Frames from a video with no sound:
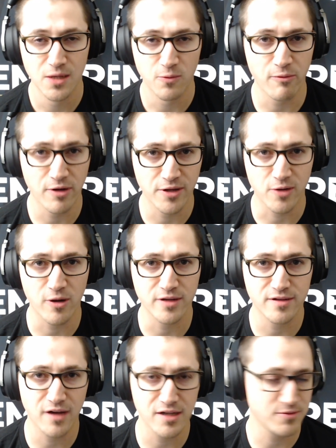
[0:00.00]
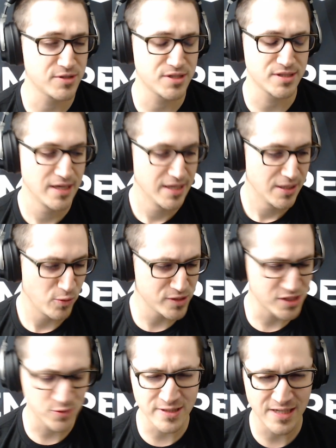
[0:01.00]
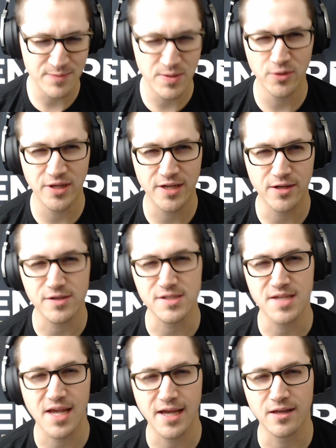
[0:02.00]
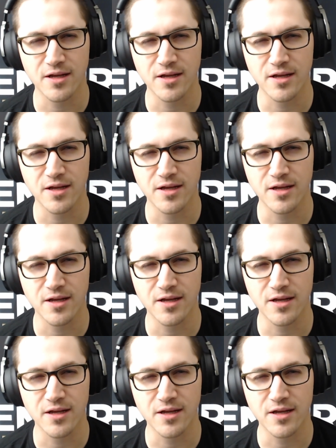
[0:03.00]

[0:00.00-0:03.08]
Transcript: we won the coin toss, which is one thing people need to understand.